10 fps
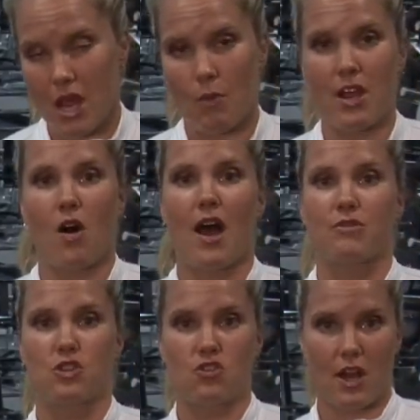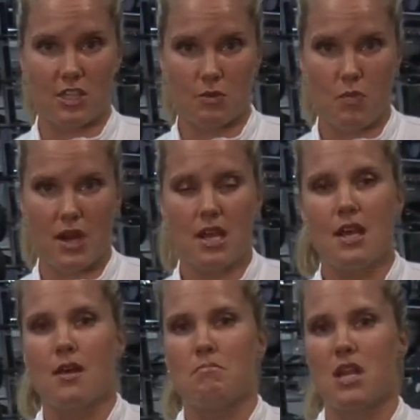Now, we all have stress, but
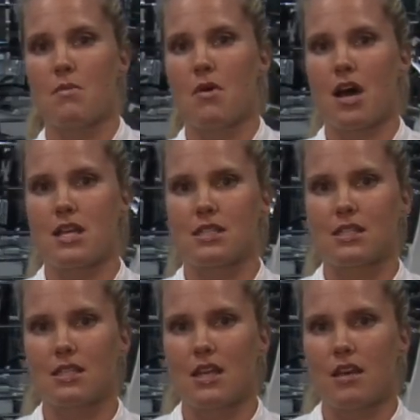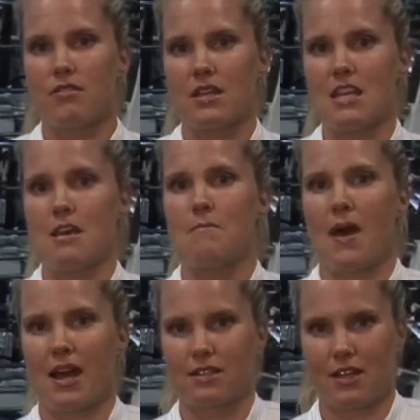minimize the
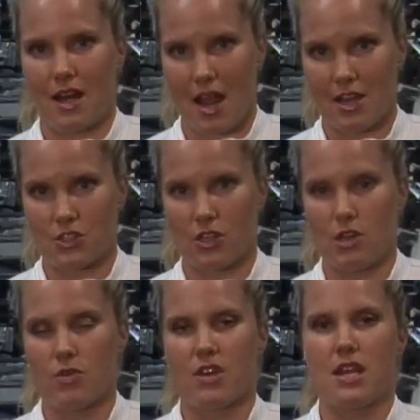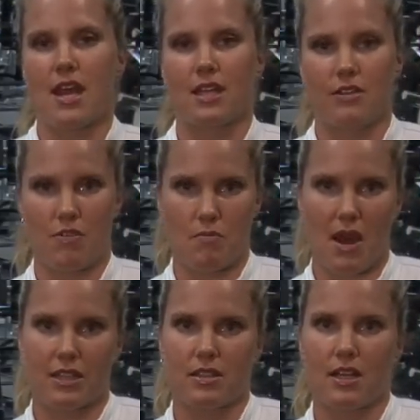impact that it has on you or the negative
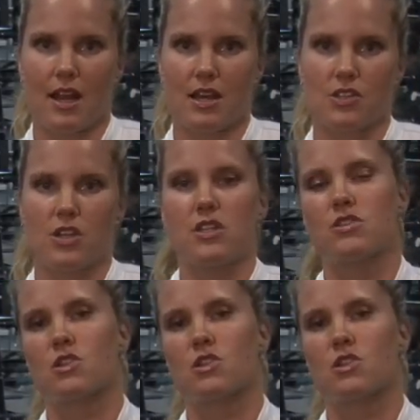impact that it has on you.